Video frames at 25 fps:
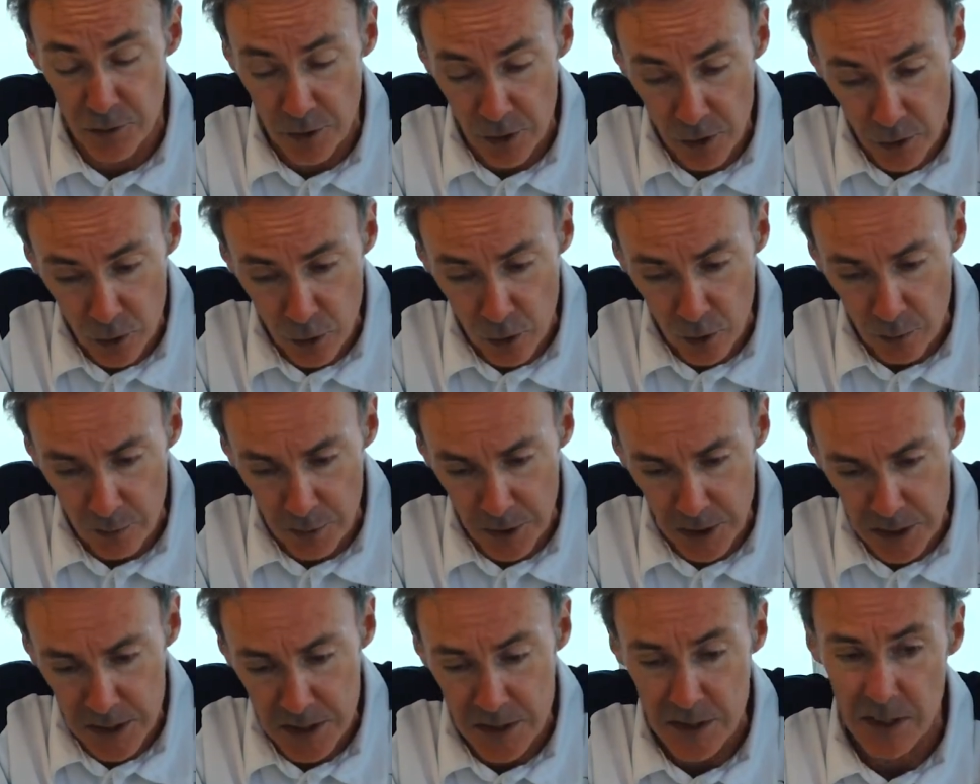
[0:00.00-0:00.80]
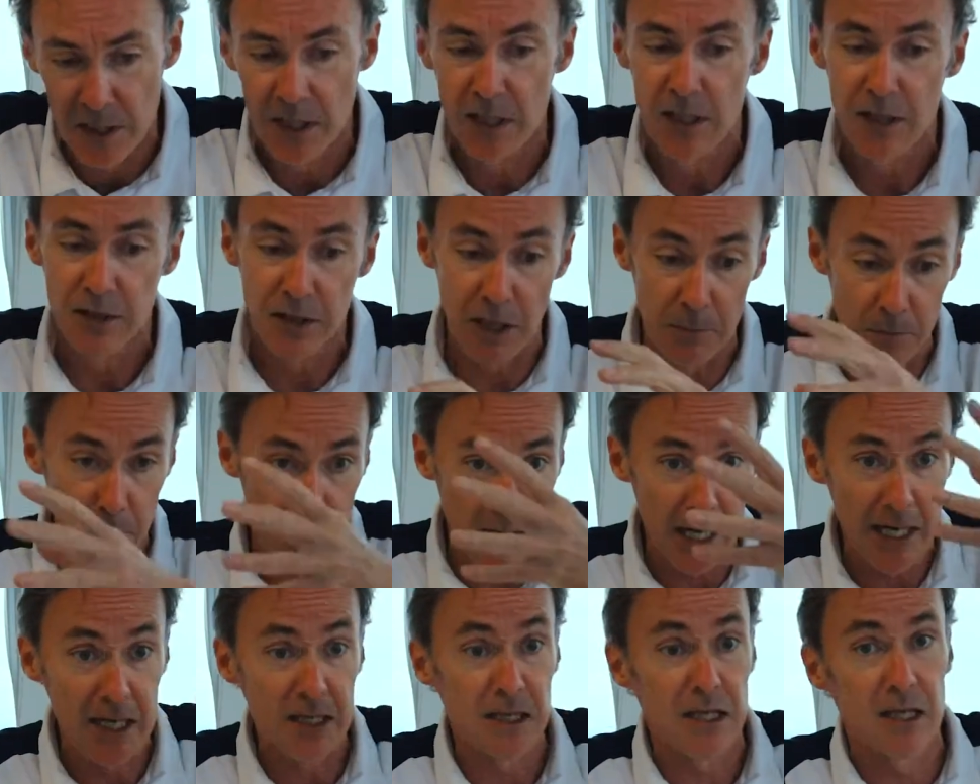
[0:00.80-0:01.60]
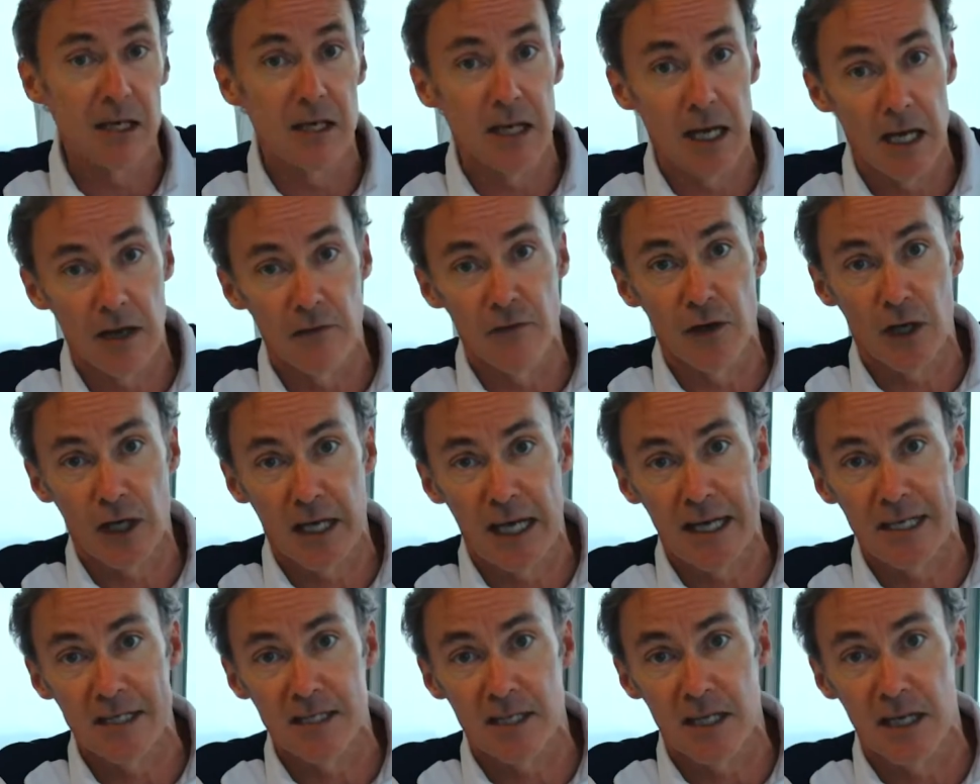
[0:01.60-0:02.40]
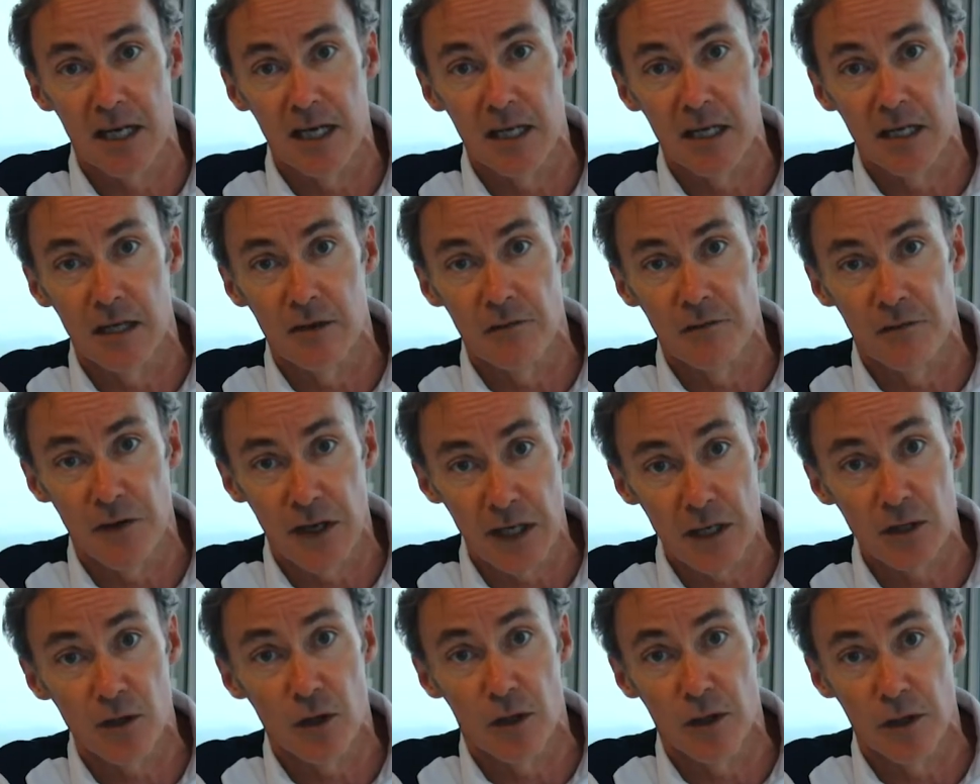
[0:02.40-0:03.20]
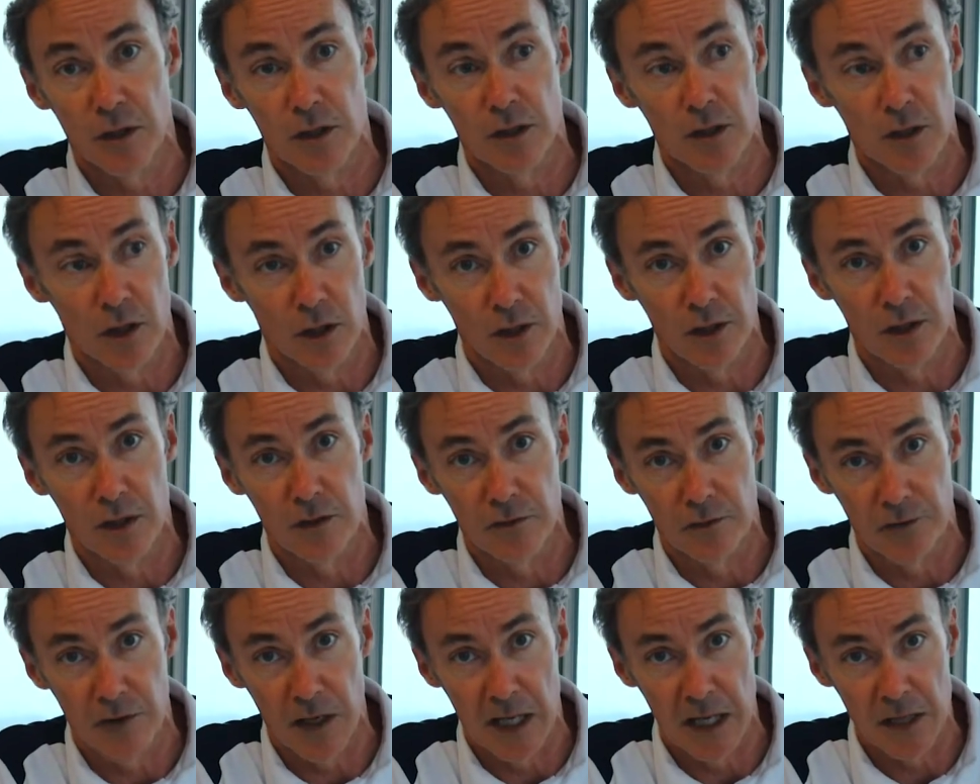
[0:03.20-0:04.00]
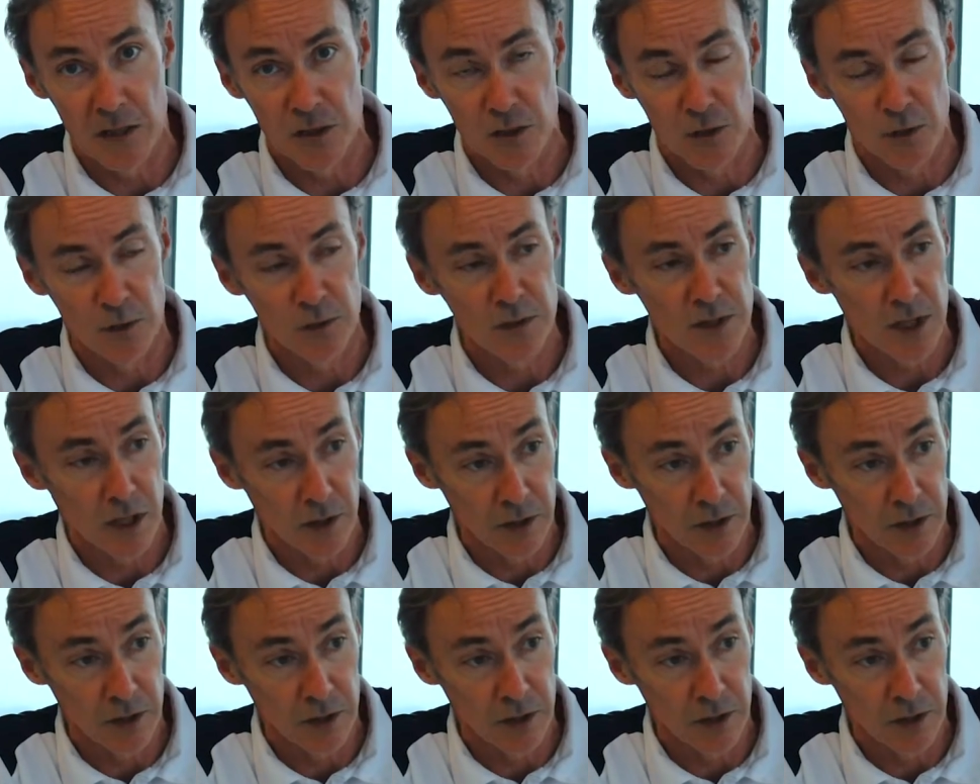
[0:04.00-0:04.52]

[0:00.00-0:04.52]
through corporates that may then have a cascading effect on the financials,